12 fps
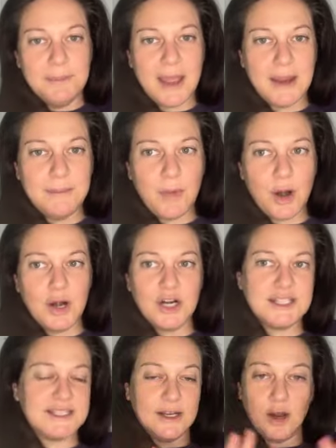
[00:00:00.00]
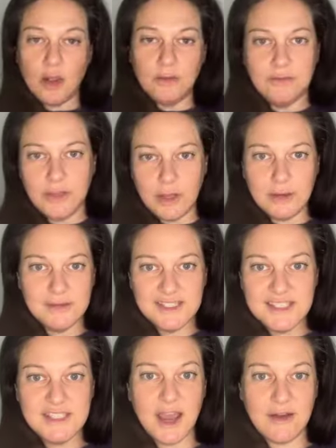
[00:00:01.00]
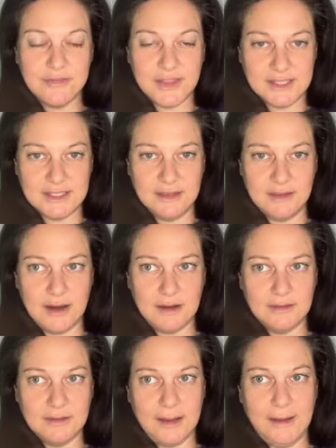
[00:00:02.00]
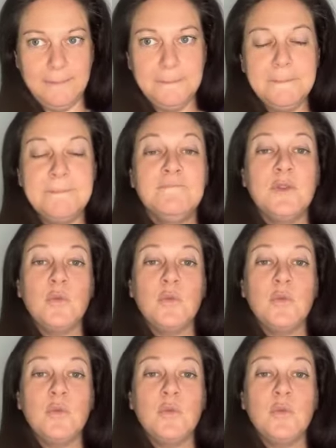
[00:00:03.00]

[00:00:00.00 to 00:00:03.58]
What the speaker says: pen marks and all of the stuff that's in there, okay?